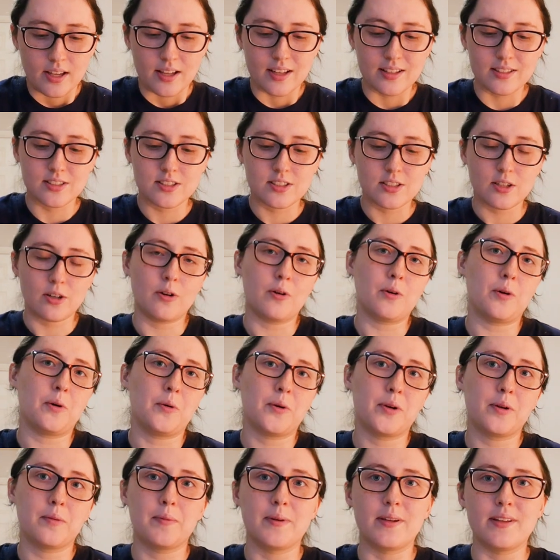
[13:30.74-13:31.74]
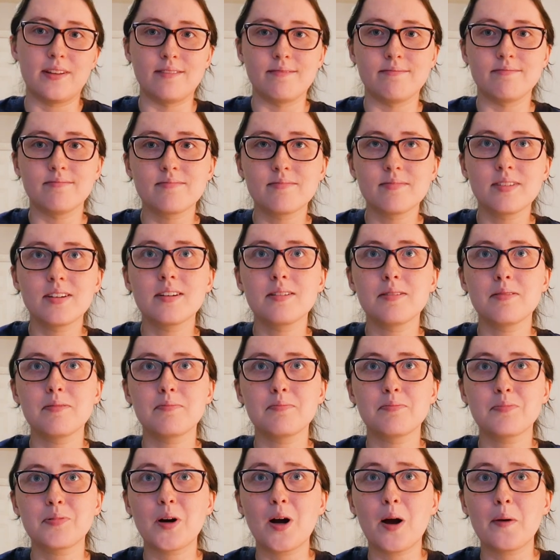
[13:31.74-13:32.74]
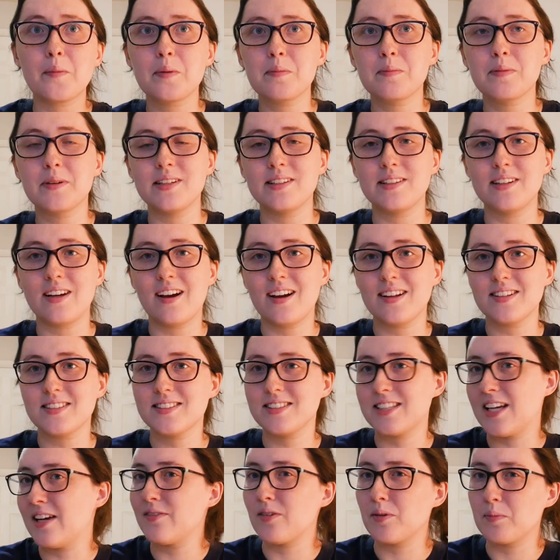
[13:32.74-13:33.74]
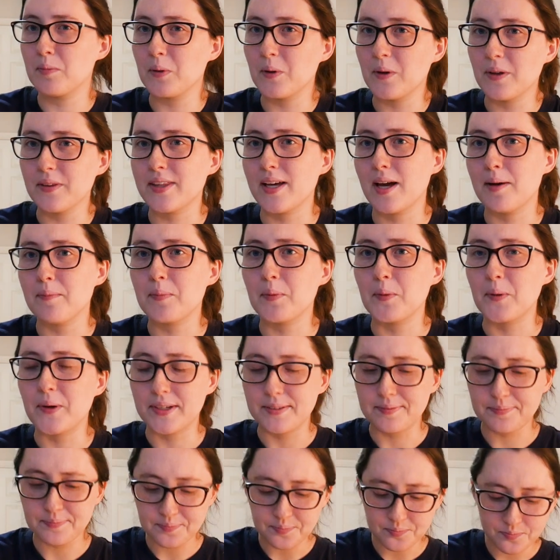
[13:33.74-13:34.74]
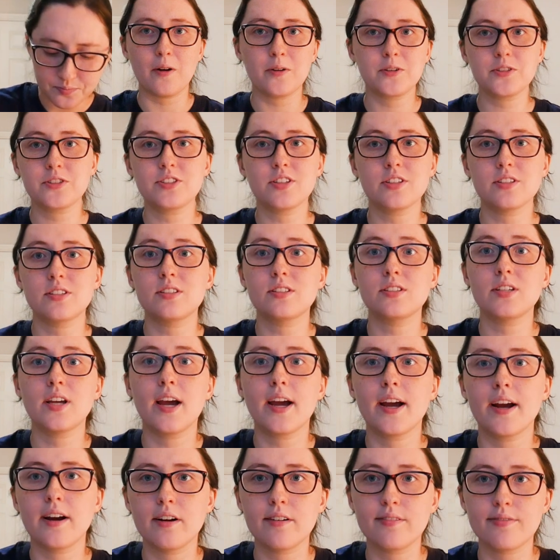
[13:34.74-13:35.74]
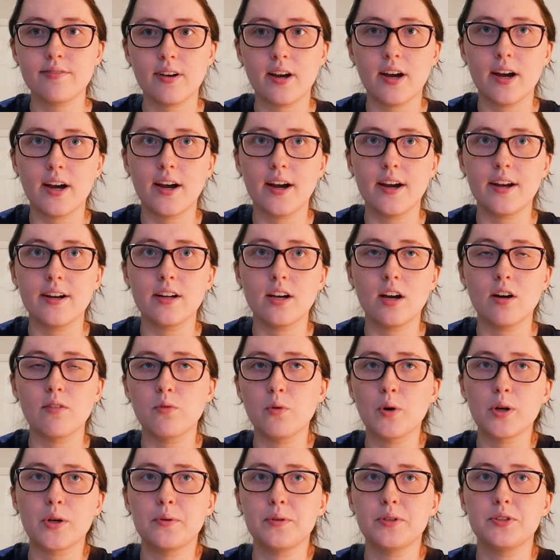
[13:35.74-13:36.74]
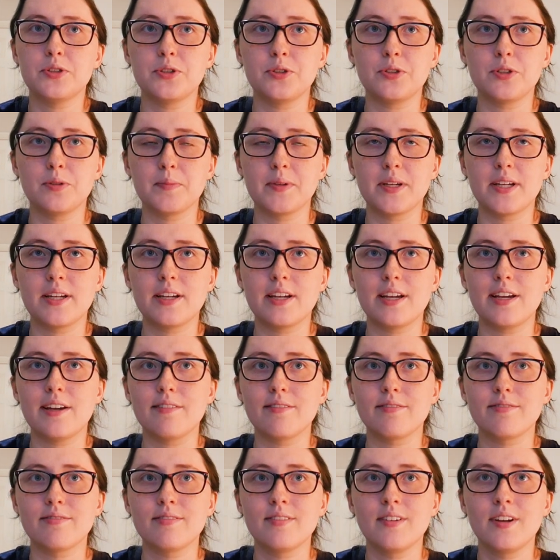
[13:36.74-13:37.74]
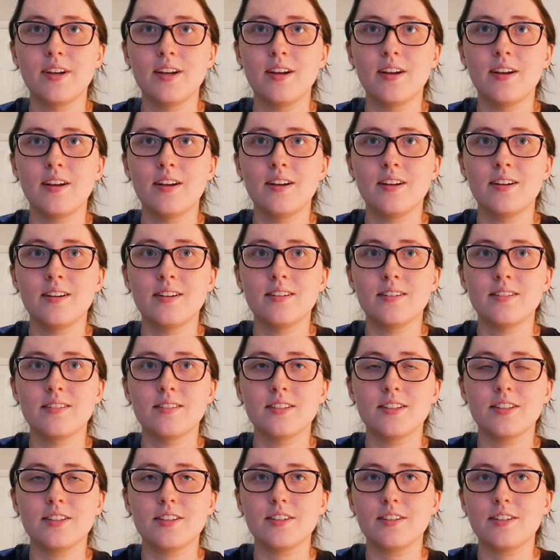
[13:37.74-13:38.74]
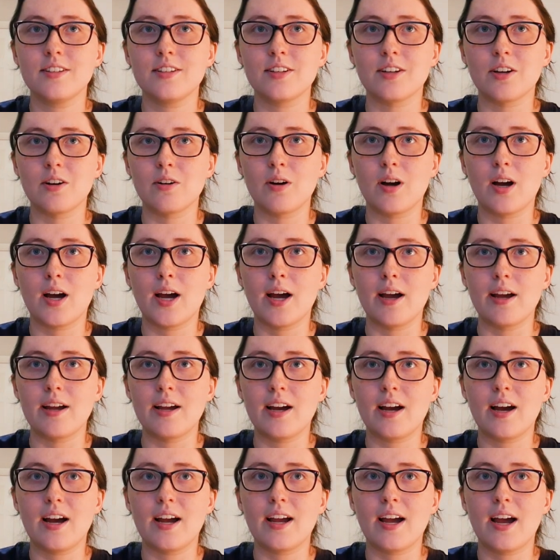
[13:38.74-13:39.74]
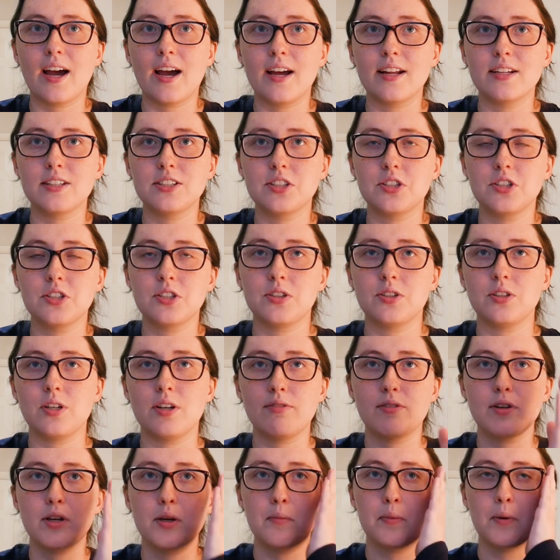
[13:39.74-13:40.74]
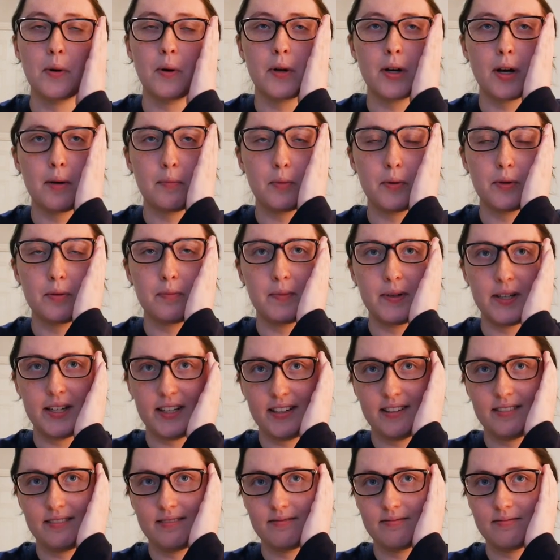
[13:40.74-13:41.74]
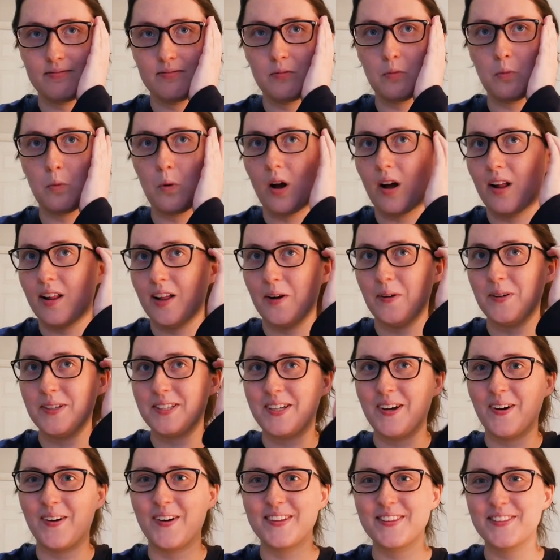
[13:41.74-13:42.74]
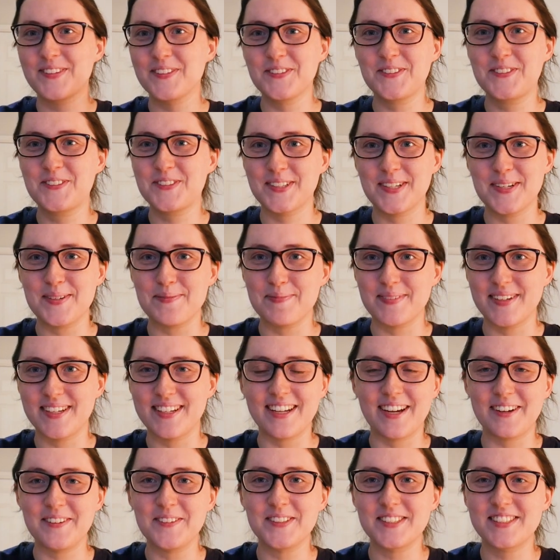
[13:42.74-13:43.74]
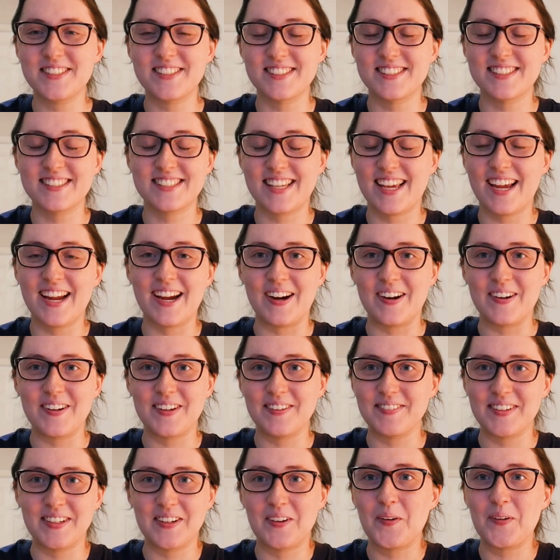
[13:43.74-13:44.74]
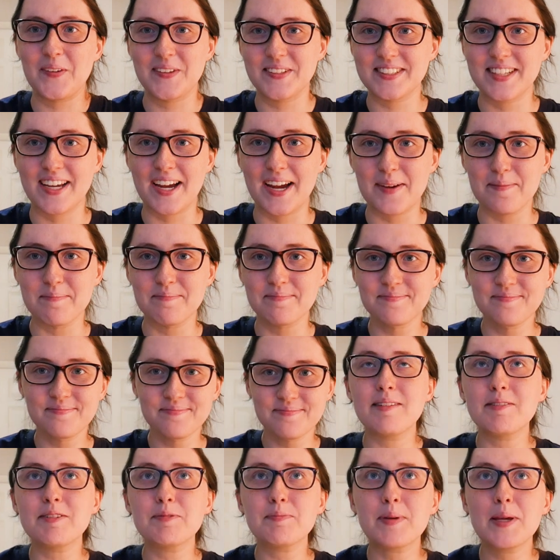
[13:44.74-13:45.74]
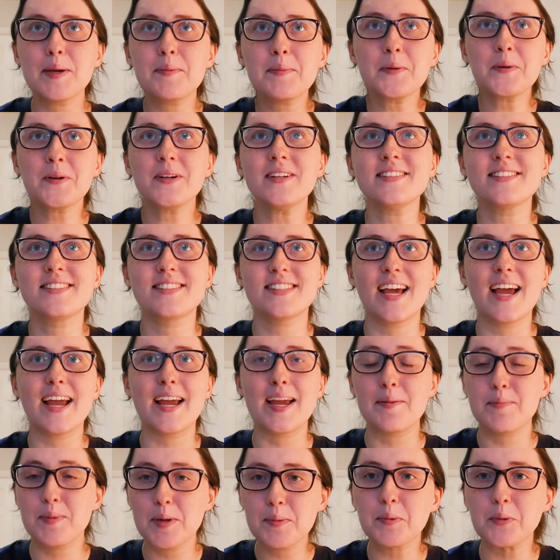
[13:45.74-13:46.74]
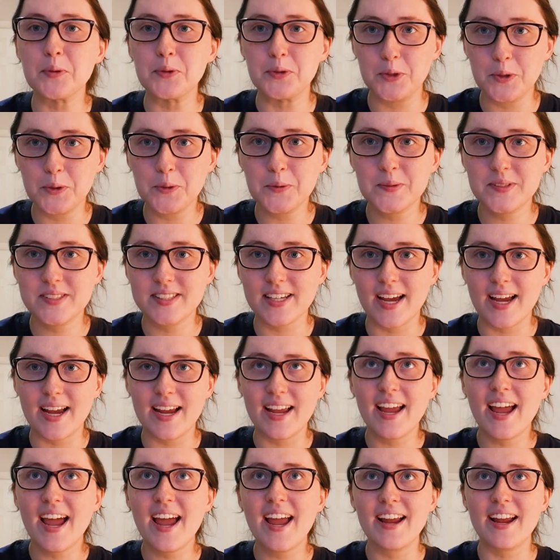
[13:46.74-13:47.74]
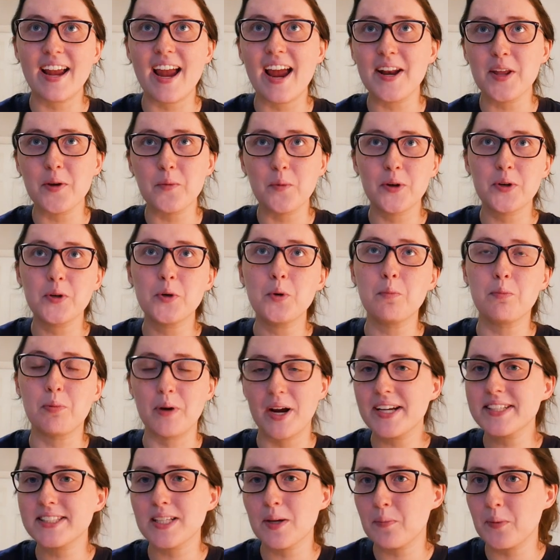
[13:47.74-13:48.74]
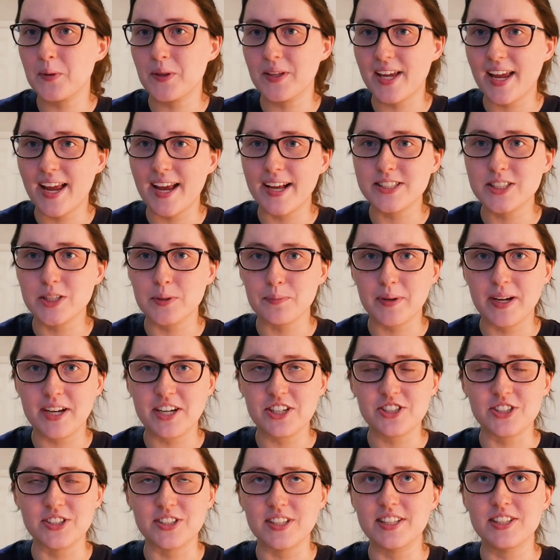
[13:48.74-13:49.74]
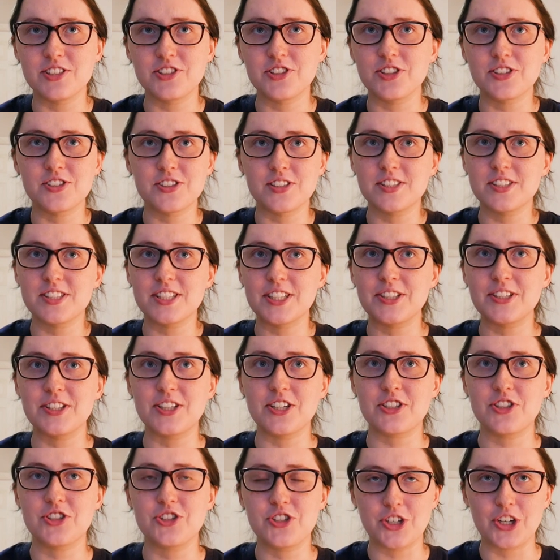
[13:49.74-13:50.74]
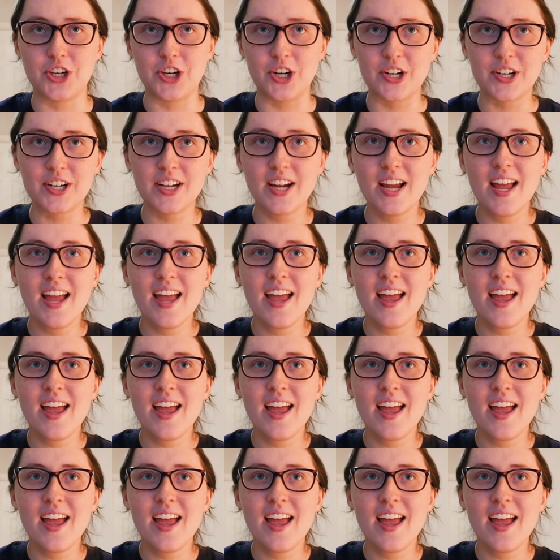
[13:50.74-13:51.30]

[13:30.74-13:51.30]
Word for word: And so it would have been probably not savable at that point. I was just terrified of what it would do to me if, you know, I, I had to, if he broke up with me while I was going through treatment. I was just scared of it all the time. And people can say, and people do say, hey, anyone who breaks up with a cancer patient is just a serious jerk.